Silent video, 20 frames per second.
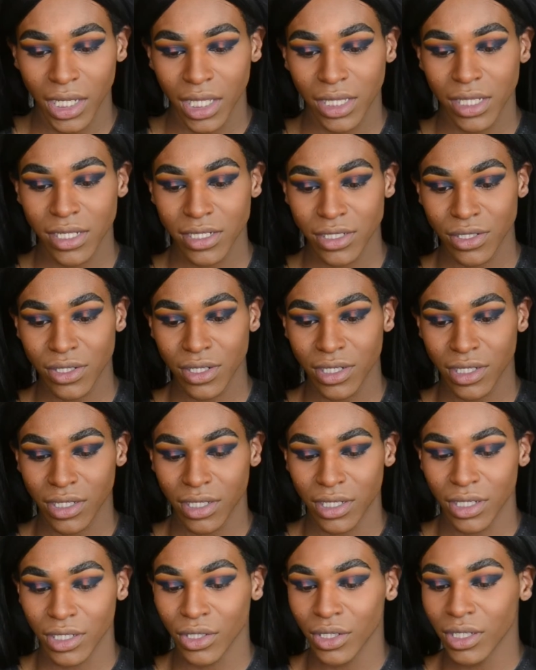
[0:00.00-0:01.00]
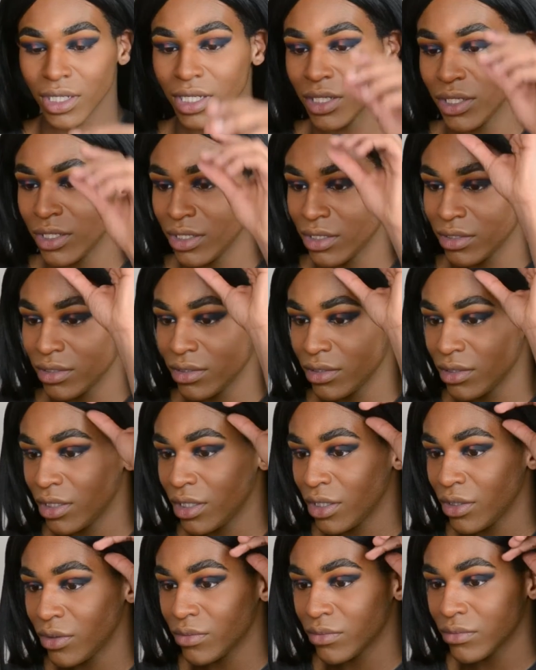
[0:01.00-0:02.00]
this look looking, you
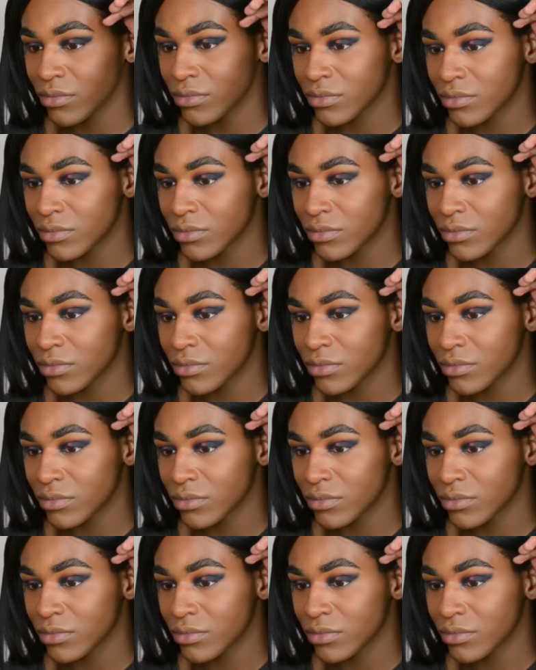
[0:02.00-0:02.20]
know,